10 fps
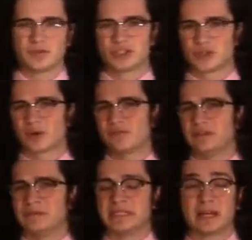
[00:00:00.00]
sort of
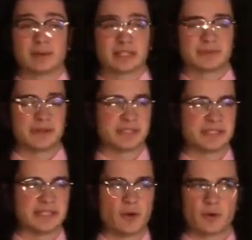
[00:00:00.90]
even thought about
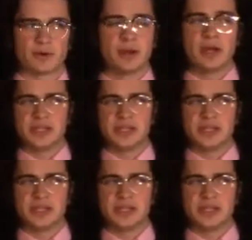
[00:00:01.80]
experiencing or